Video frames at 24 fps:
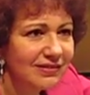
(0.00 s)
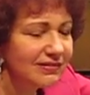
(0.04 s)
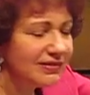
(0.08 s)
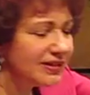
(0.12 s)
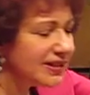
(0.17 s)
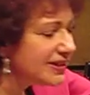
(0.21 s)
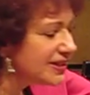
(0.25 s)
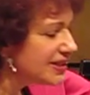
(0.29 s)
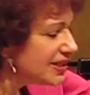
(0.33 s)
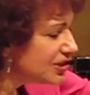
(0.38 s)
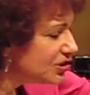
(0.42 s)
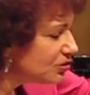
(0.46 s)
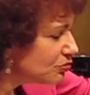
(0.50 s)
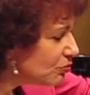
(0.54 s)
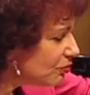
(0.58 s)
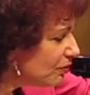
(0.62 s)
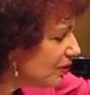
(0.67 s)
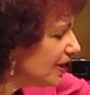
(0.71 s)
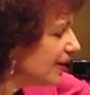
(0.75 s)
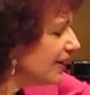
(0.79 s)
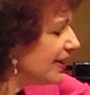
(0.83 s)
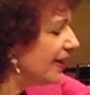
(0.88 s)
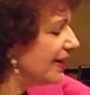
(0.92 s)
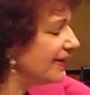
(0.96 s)
This is
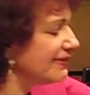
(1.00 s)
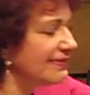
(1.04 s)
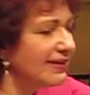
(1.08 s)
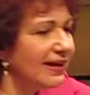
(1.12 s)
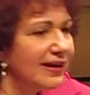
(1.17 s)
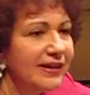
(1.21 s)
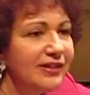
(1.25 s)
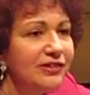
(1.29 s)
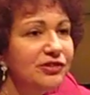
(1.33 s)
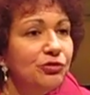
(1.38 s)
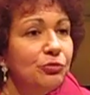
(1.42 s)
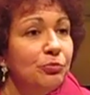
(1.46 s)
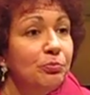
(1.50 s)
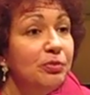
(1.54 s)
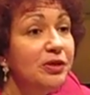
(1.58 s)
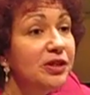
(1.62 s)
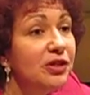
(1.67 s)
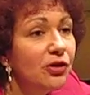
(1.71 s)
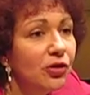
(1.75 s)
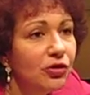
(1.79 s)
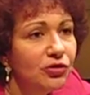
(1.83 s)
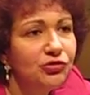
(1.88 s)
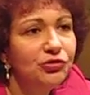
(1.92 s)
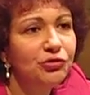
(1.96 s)
really a talent
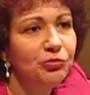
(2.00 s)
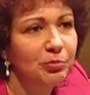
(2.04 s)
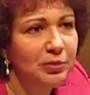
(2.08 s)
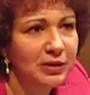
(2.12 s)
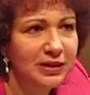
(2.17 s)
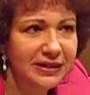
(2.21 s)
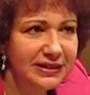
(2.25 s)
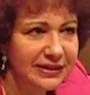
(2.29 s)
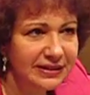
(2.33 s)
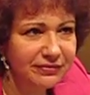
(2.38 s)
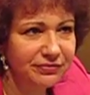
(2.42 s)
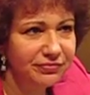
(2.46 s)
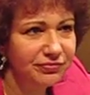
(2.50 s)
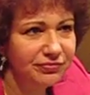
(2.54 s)
beyond belief.